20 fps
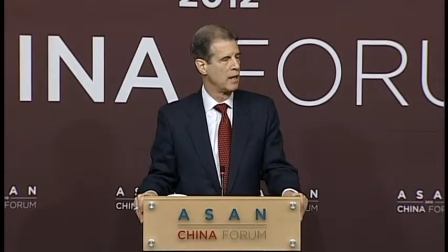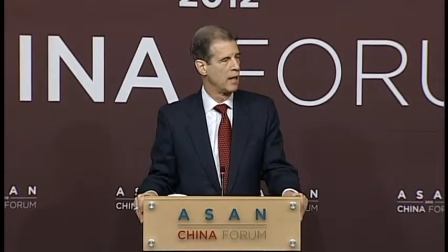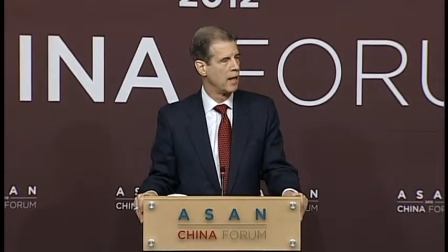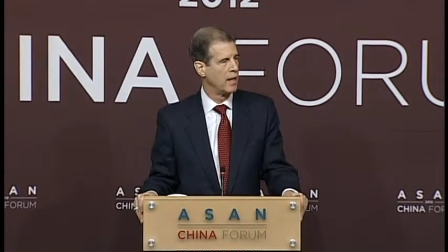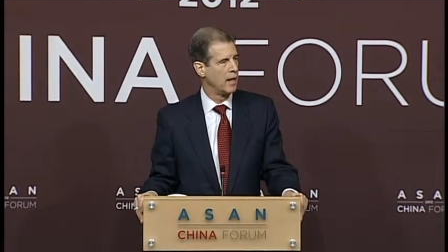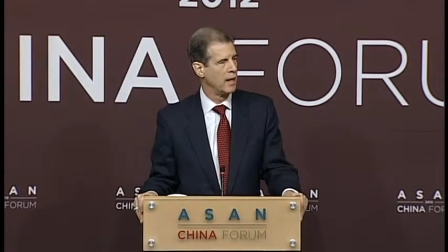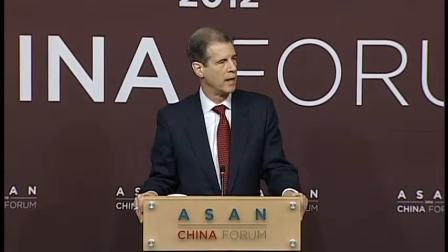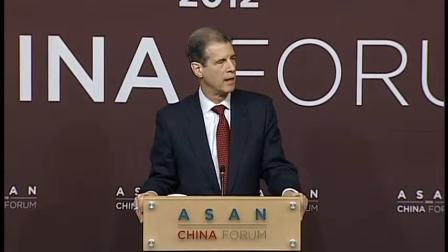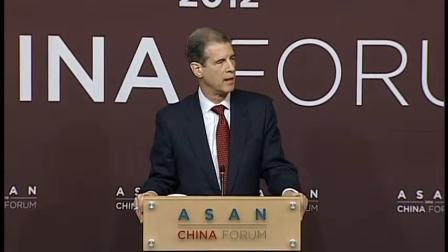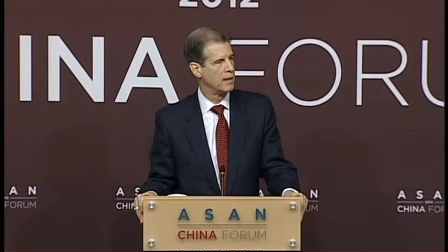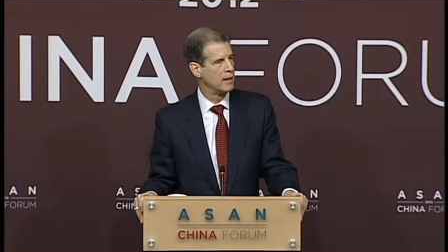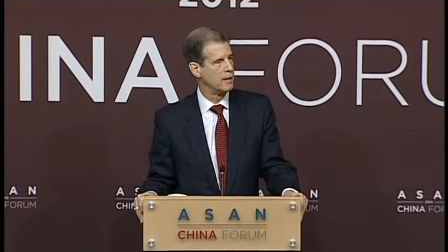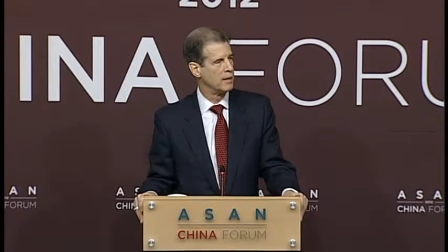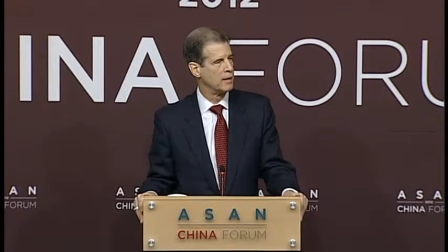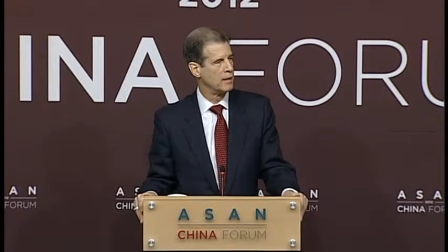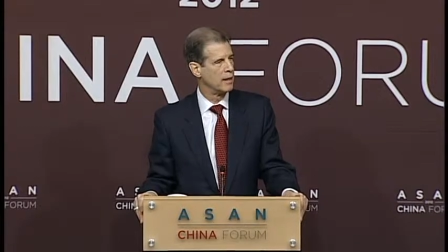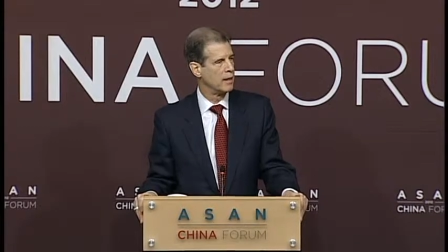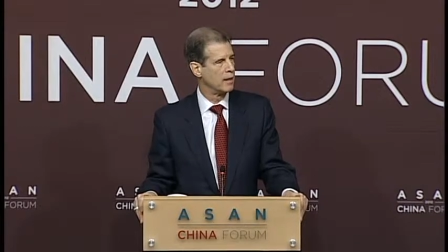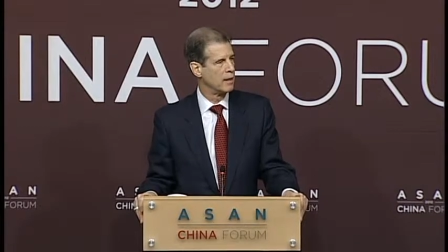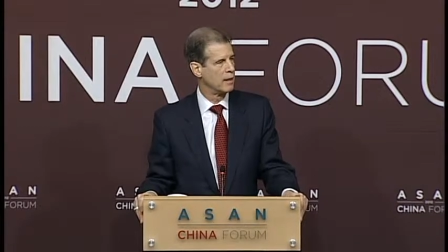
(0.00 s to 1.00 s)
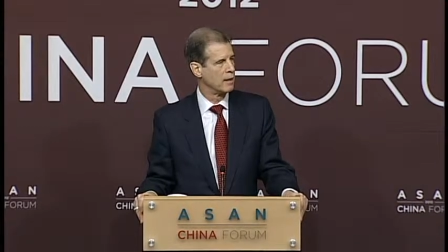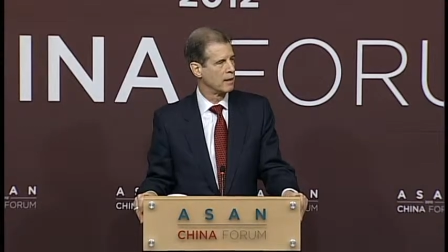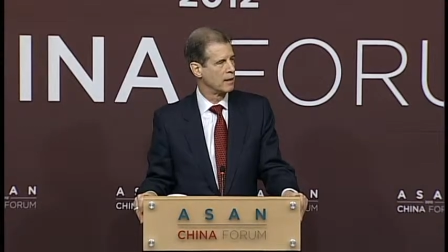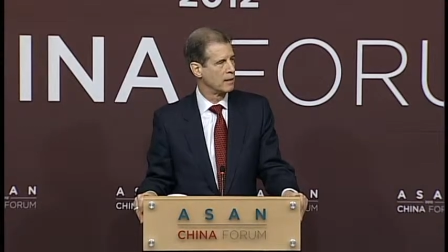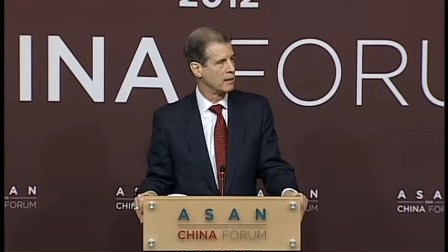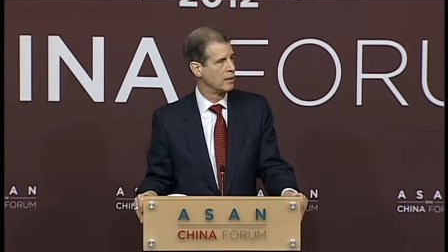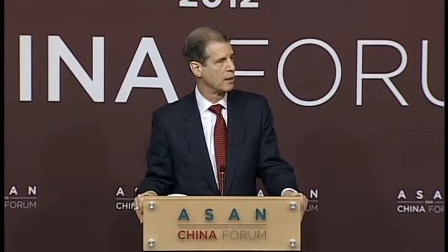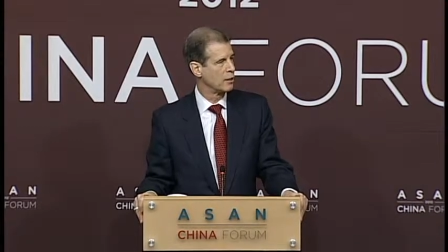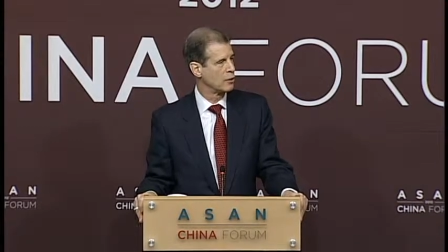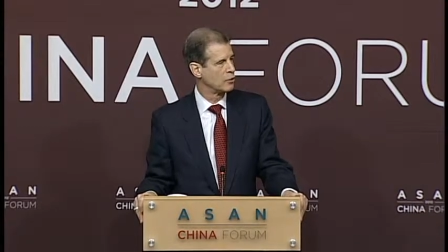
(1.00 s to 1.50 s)
and
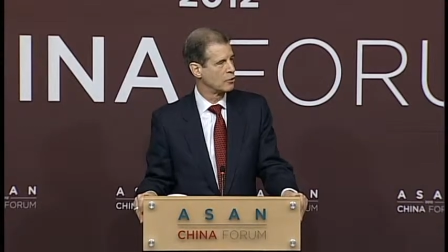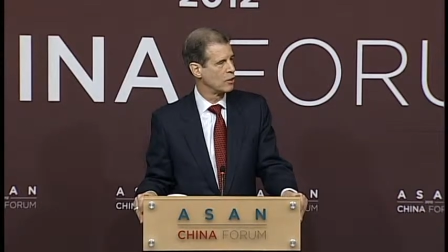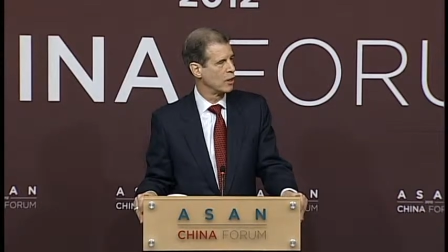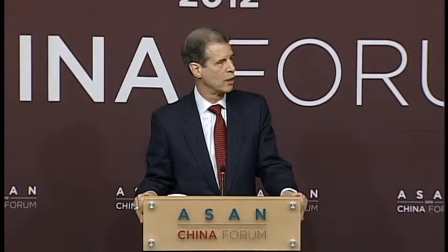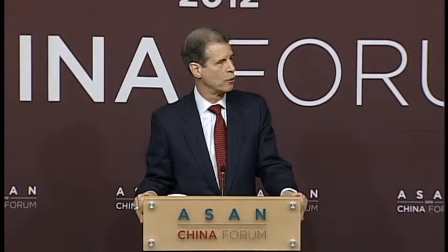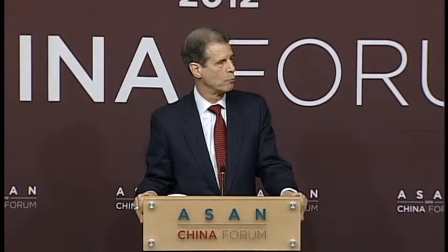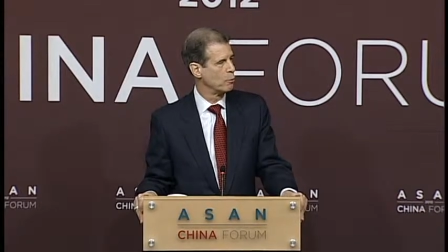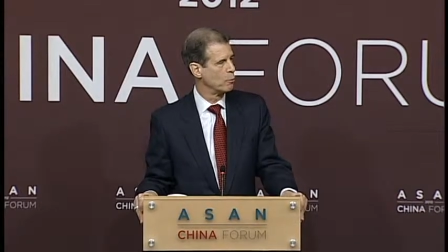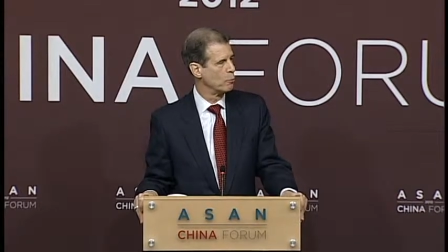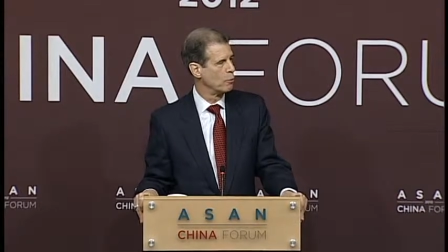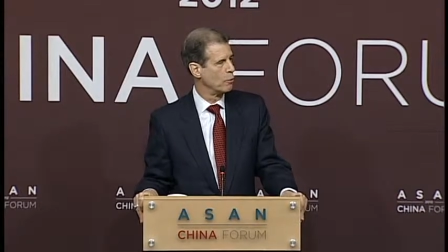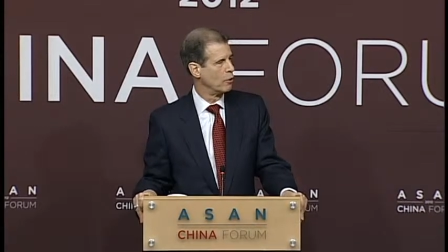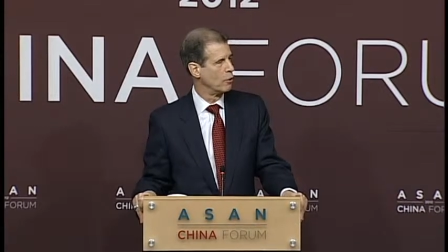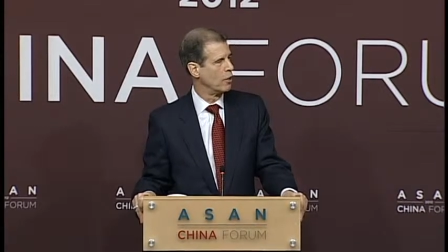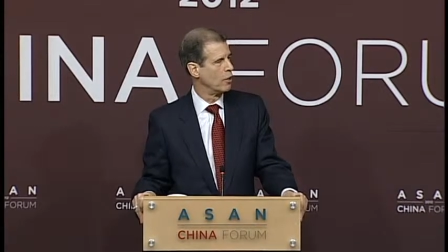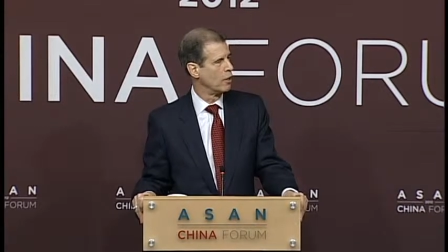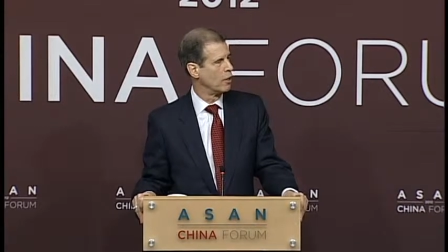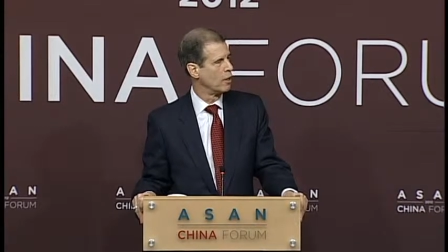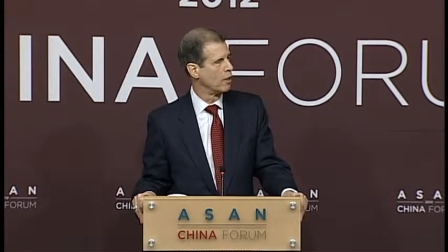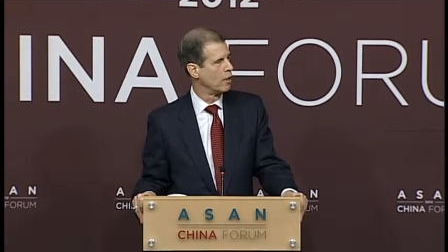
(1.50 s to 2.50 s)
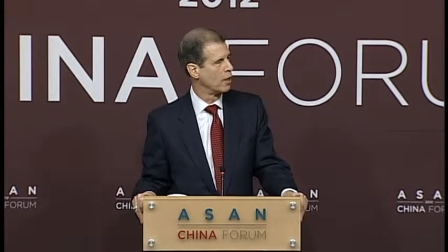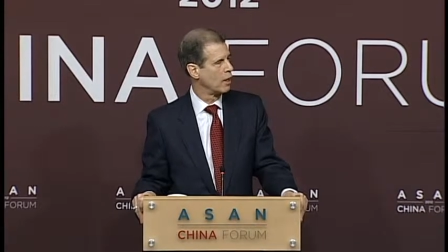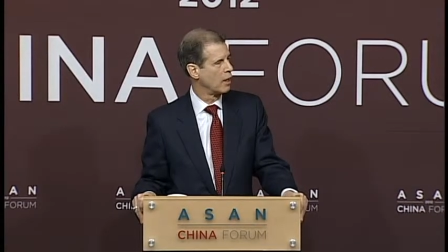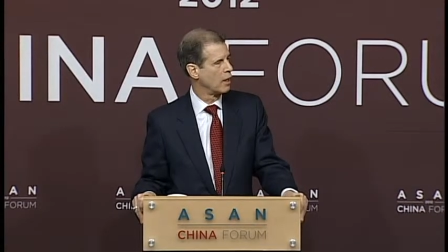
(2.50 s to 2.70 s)
conduct cyber war.